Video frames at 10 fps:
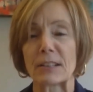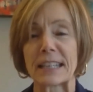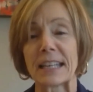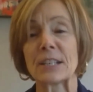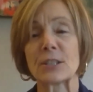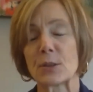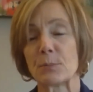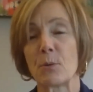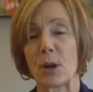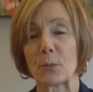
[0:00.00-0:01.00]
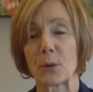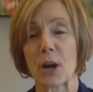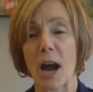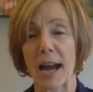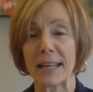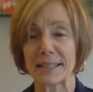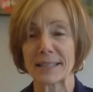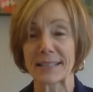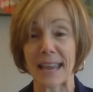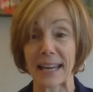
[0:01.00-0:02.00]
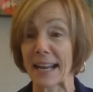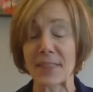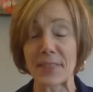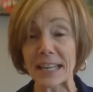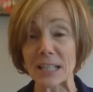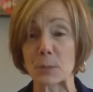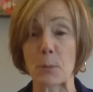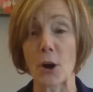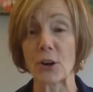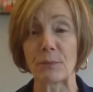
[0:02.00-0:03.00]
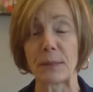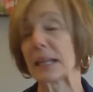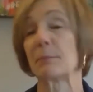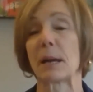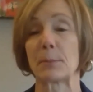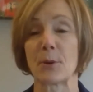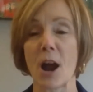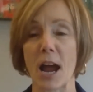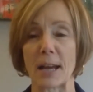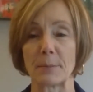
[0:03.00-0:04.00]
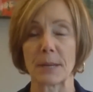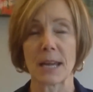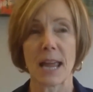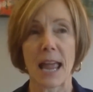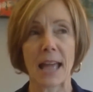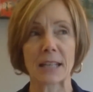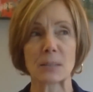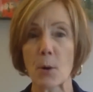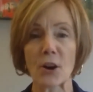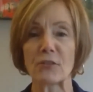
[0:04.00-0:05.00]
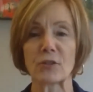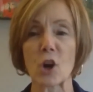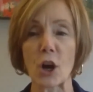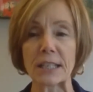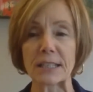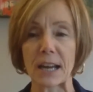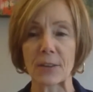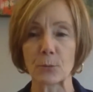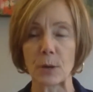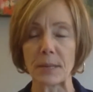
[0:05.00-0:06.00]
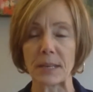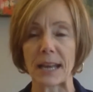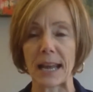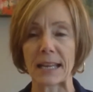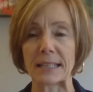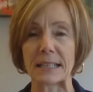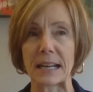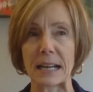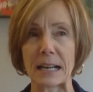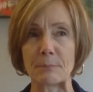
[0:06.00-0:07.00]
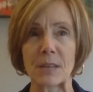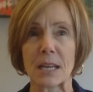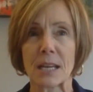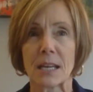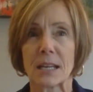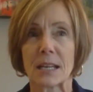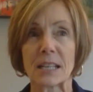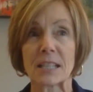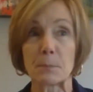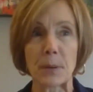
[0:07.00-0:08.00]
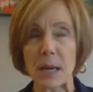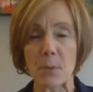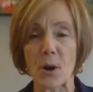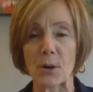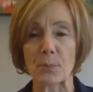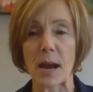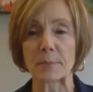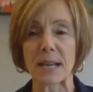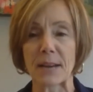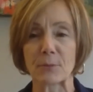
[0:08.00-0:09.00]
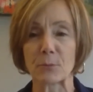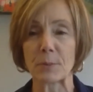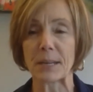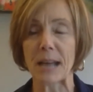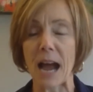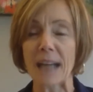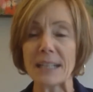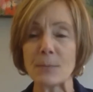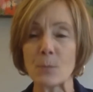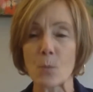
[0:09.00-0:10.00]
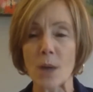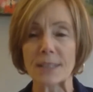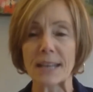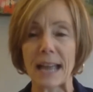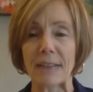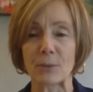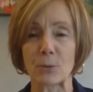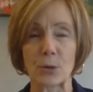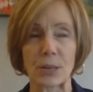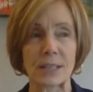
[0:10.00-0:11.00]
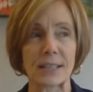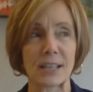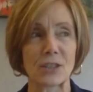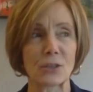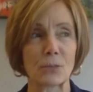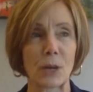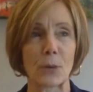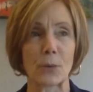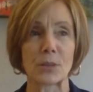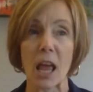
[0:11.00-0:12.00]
getting to the point where I can say, and I think it's part of being in my prime, and it's part of talking to other women, and it's a big part of prime time for women. I didn't want to have an organization where it was